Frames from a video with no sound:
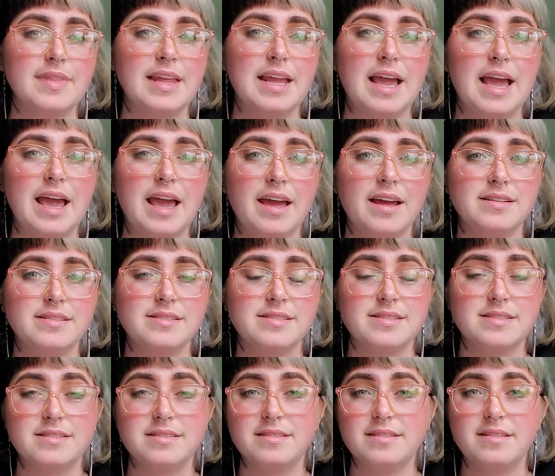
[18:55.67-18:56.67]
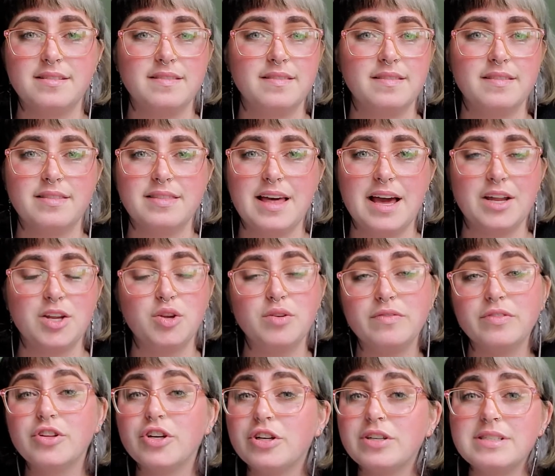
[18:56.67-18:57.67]
and that you've
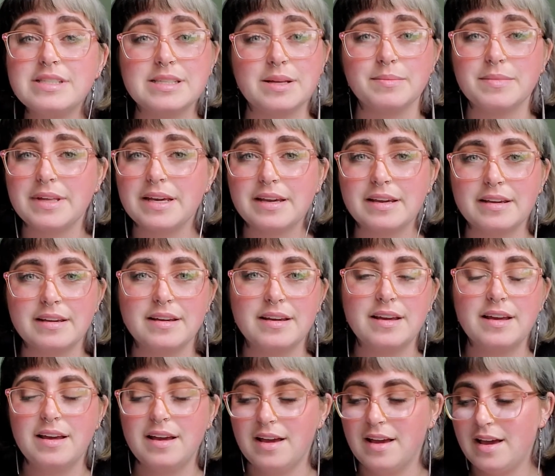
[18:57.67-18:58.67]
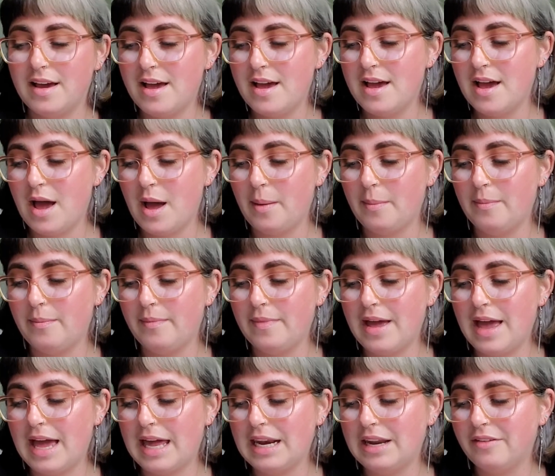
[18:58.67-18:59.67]
learned something.
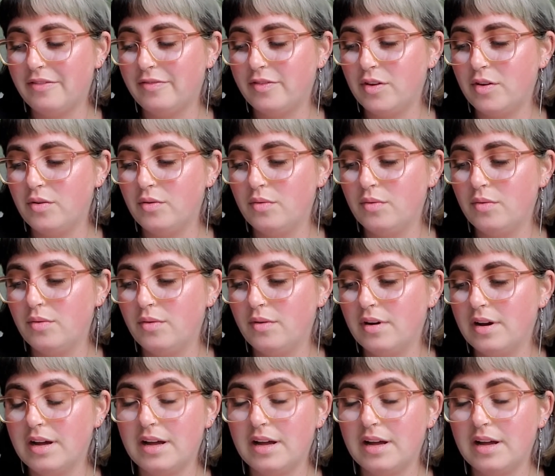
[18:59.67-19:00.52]
And if you